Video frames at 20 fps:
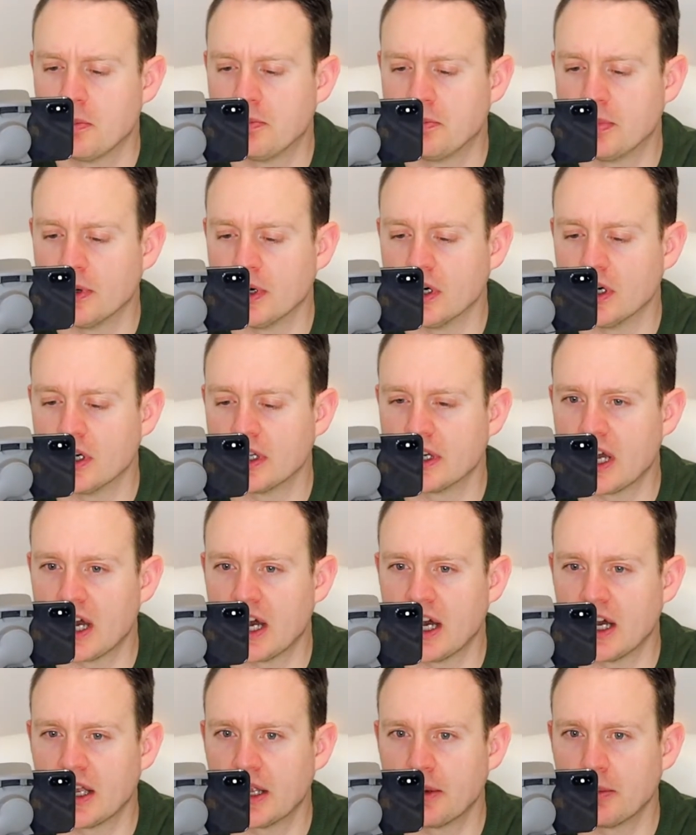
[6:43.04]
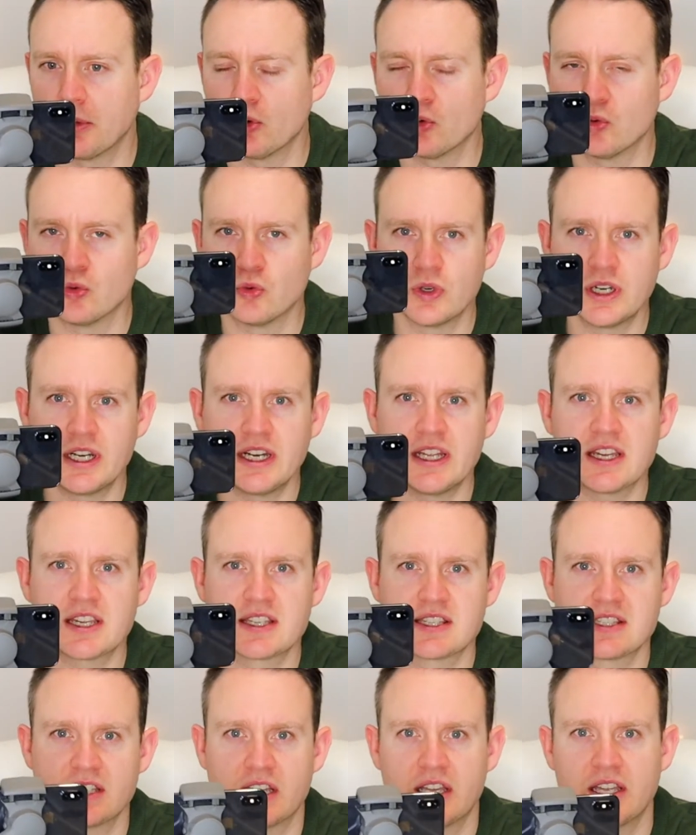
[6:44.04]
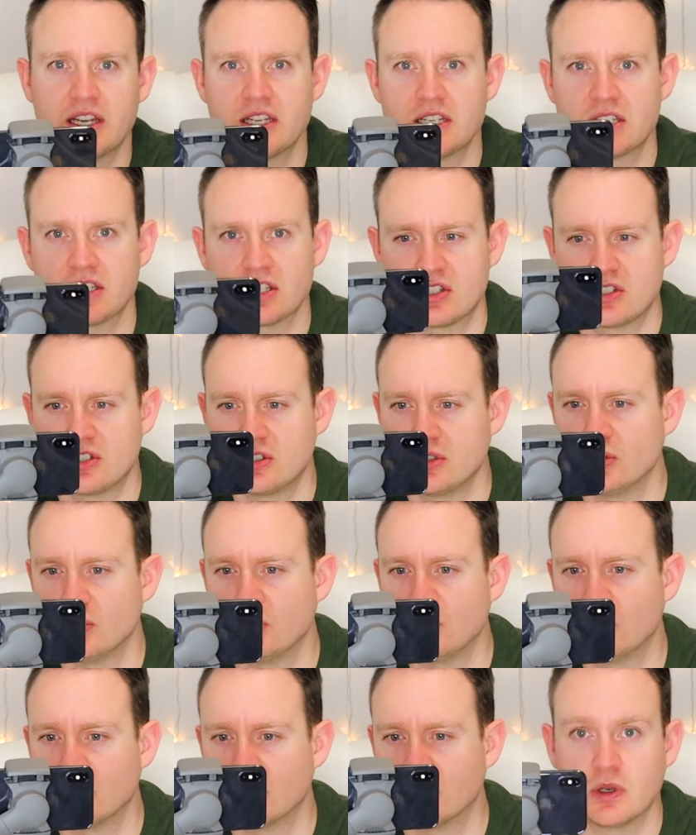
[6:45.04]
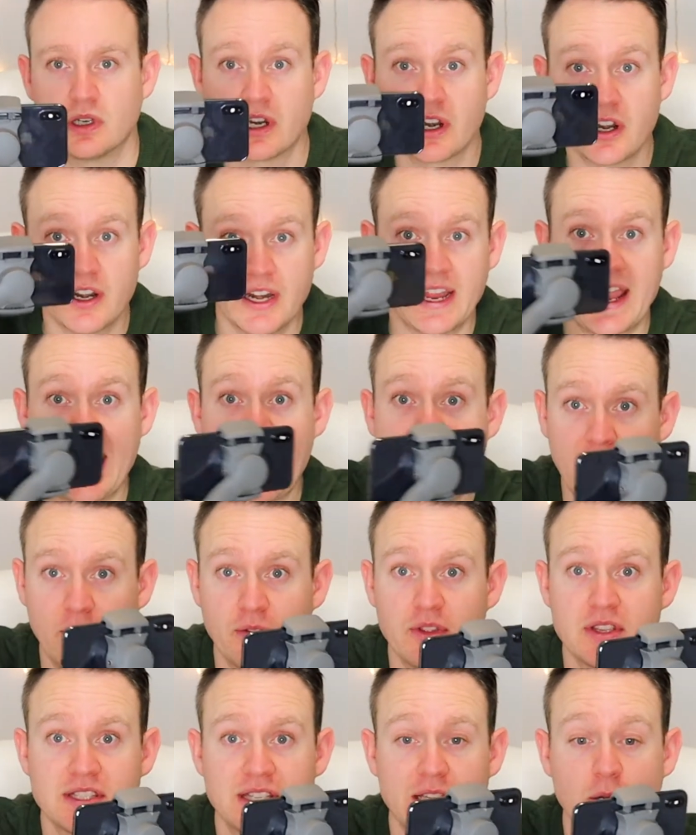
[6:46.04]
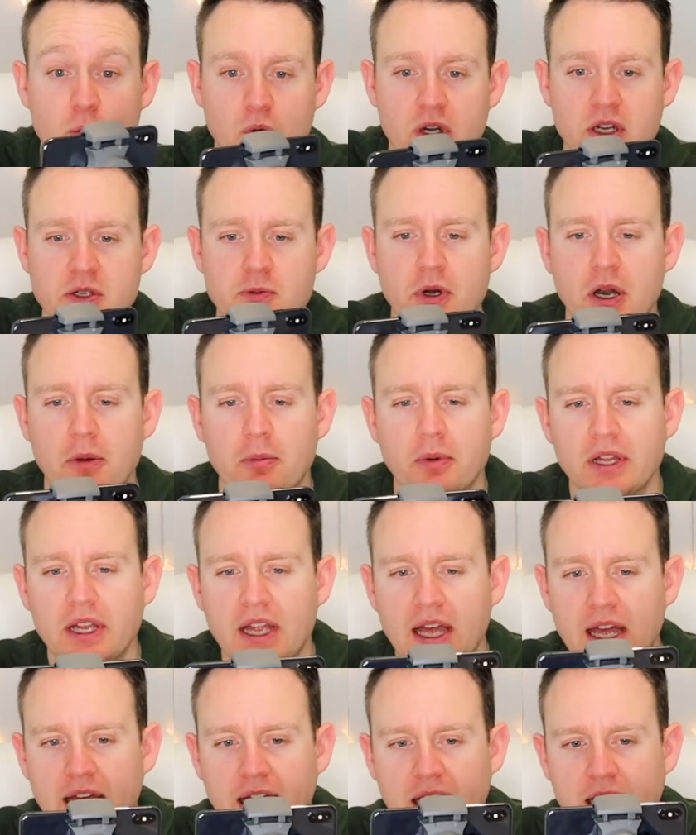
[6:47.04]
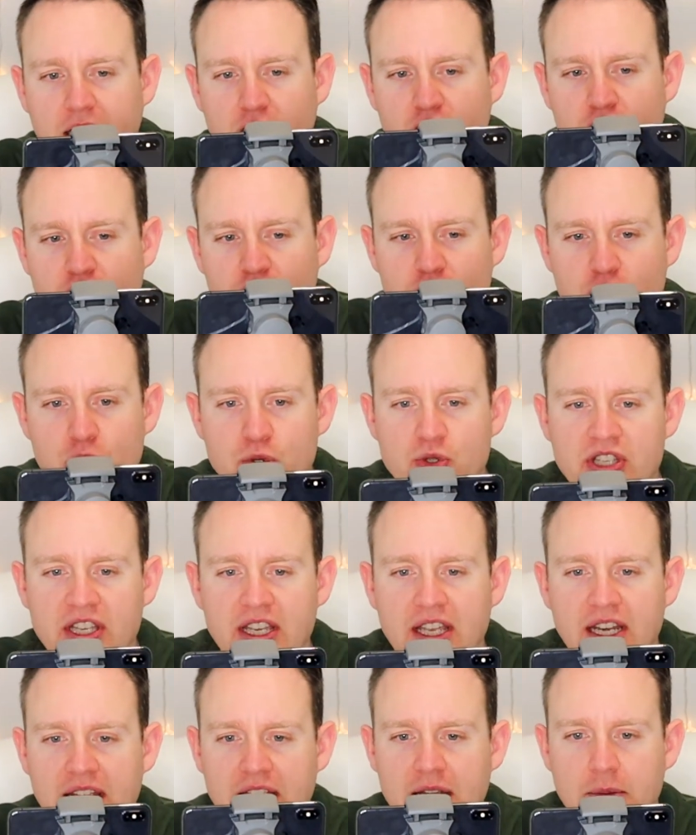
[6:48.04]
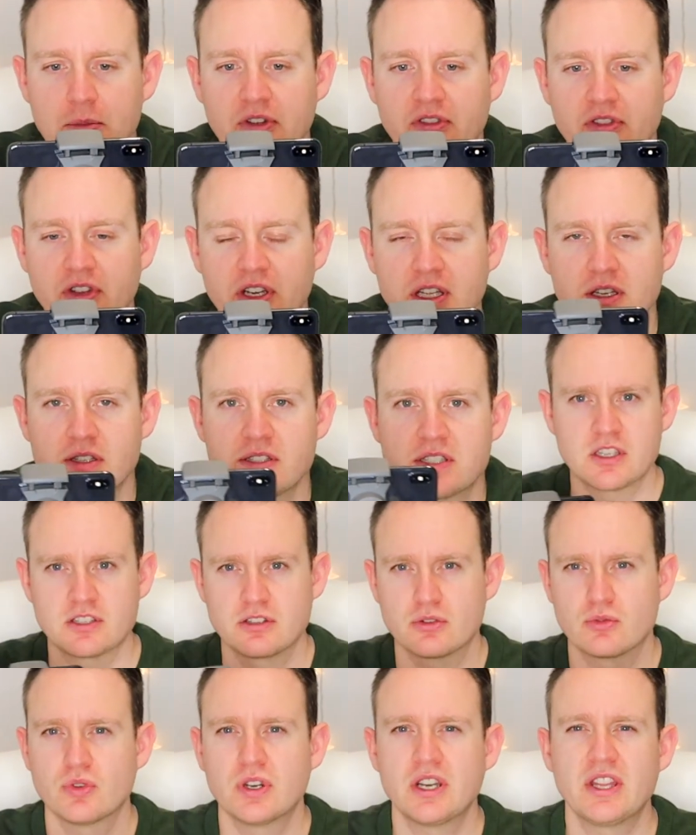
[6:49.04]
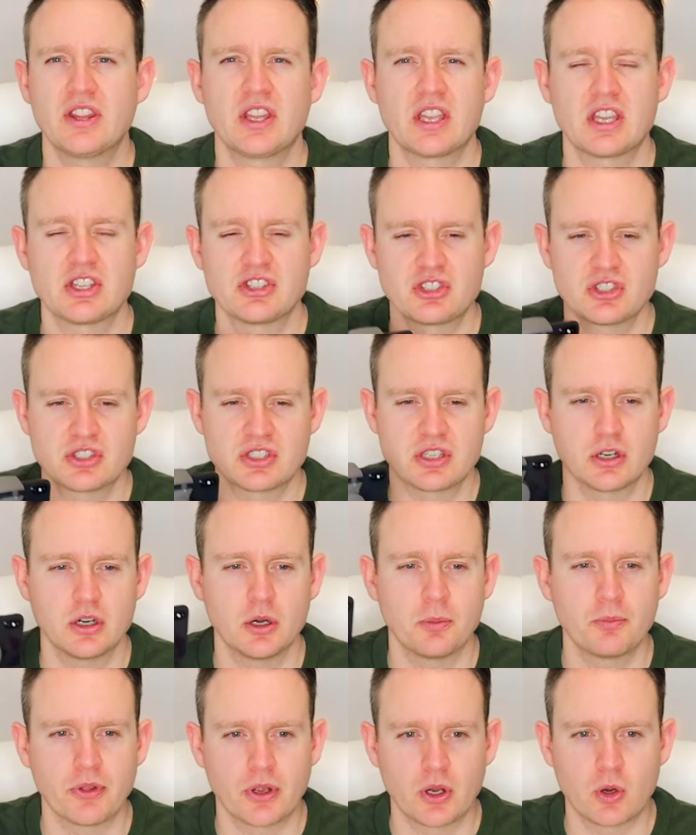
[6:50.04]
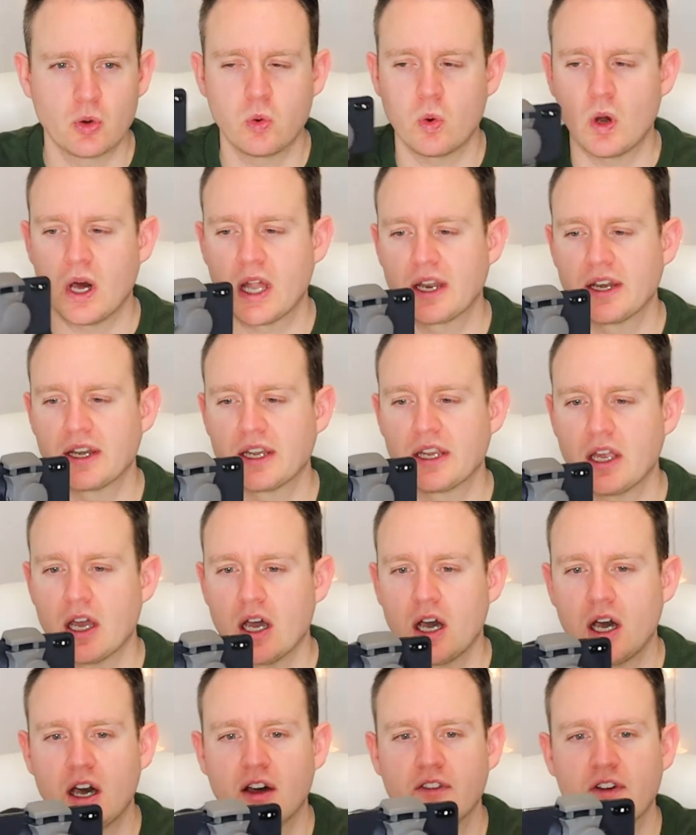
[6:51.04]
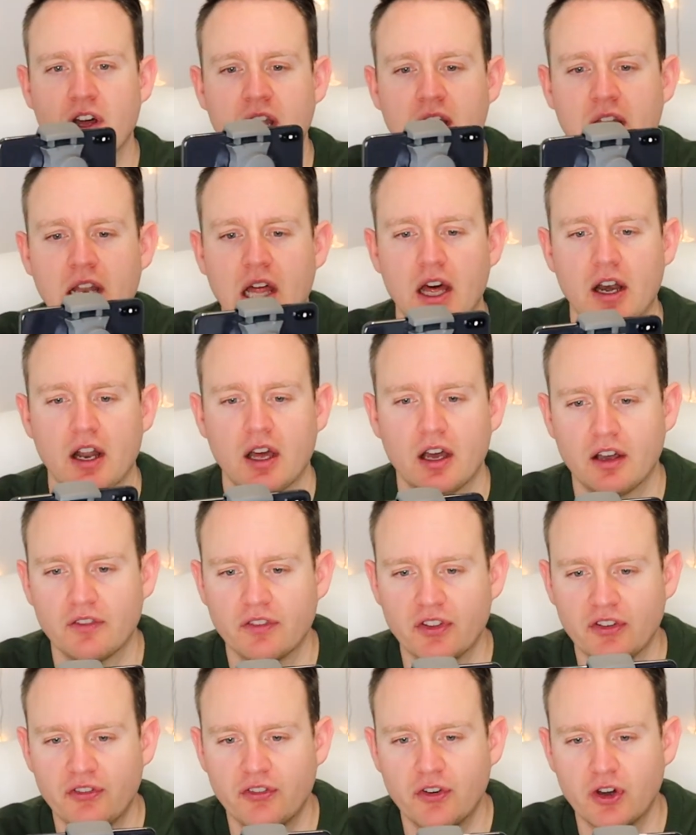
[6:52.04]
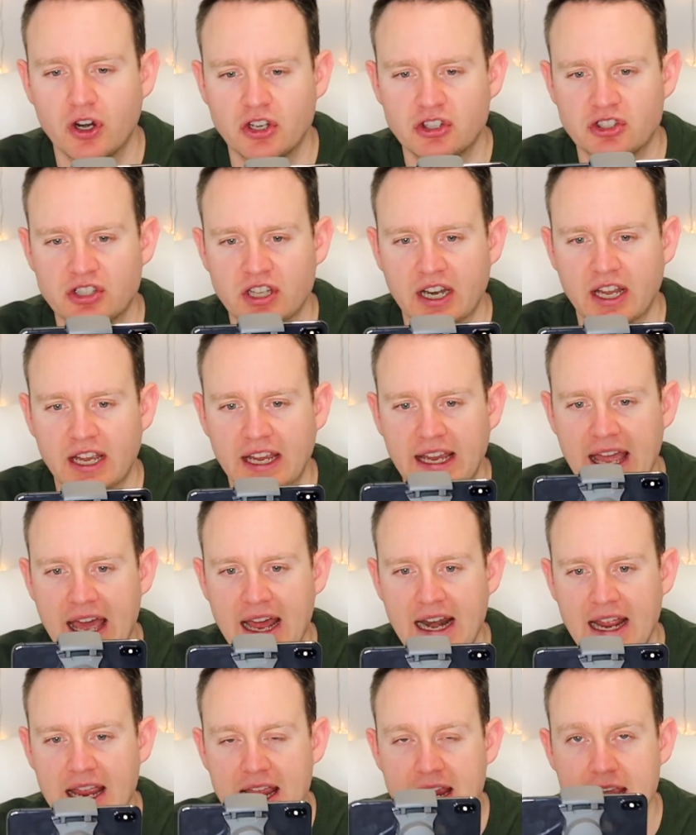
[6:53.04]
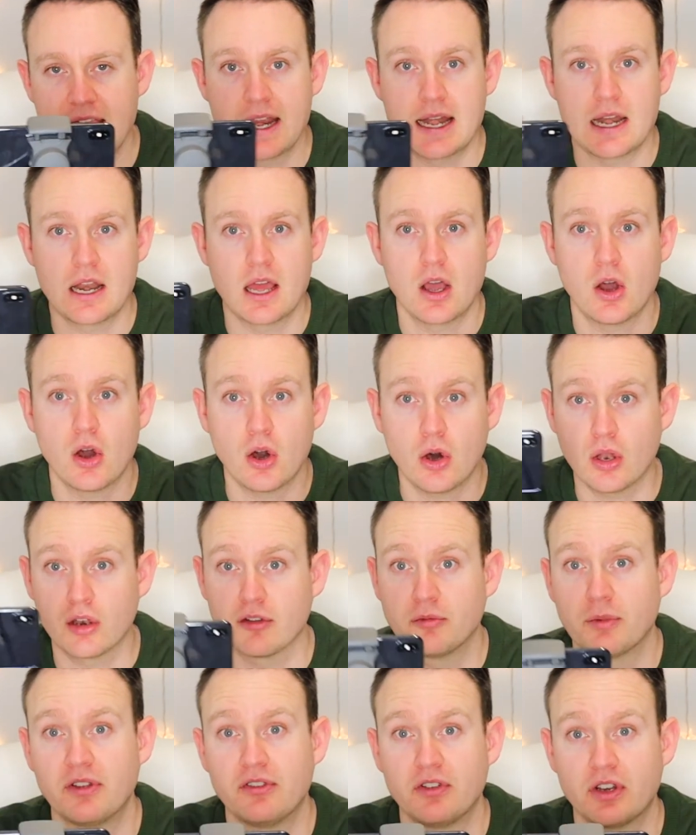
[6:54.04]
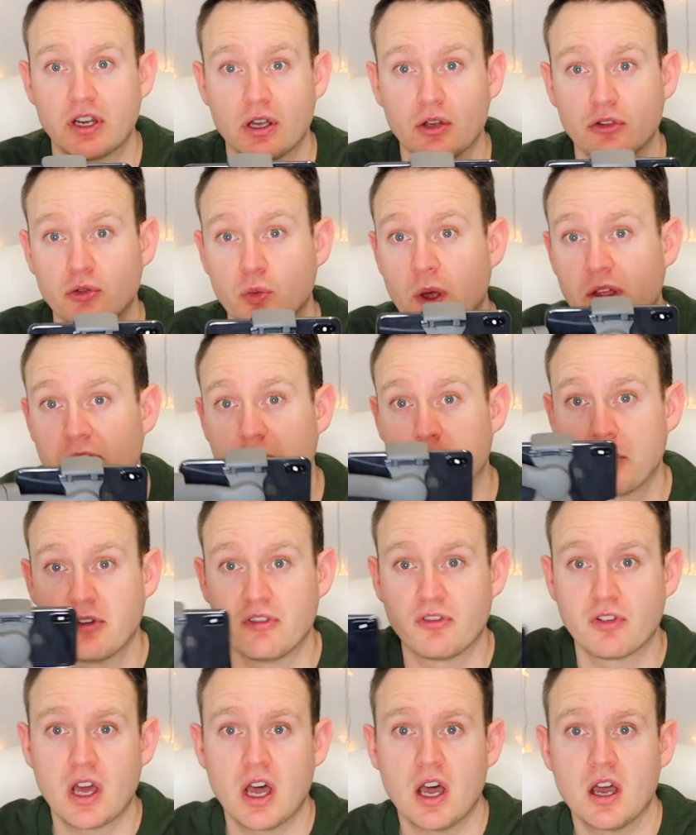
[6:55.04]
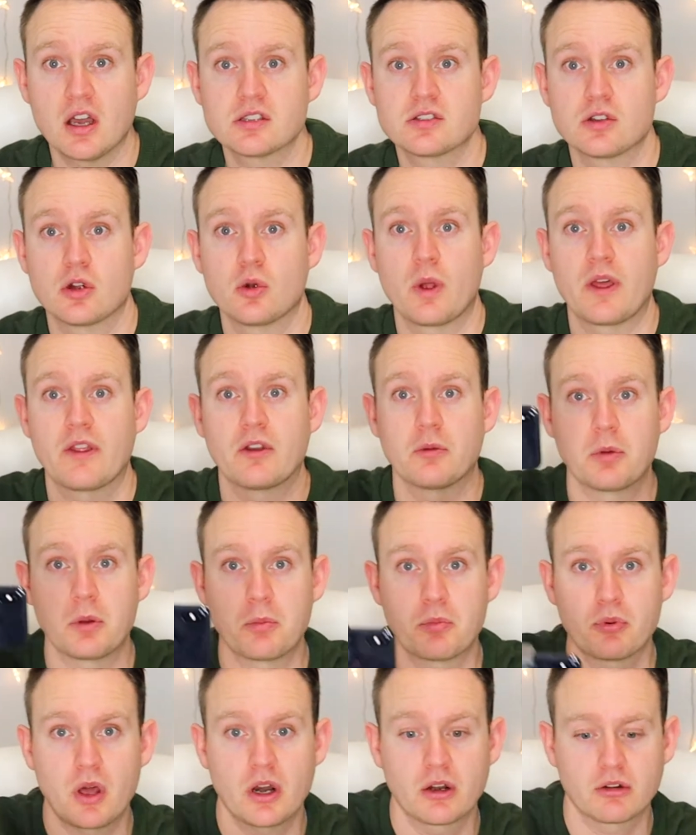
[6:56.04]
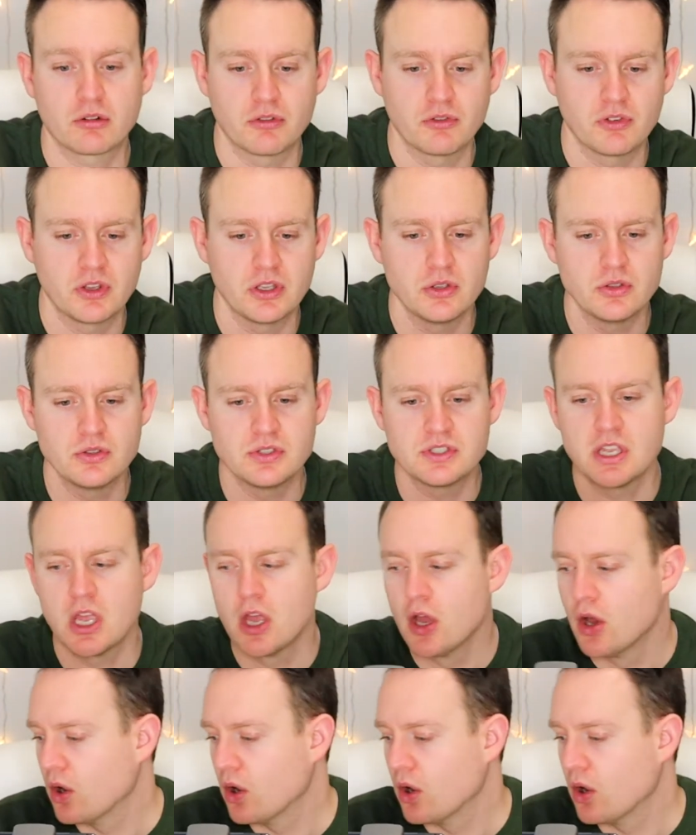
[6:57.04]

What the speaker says: but I'm really excited to learning how this thing works properly and using it in my videos, because I really think it's just gonna up the quality of a lot of the footage that I get in all of my videos, whether it be vlogs or whether it be product reviews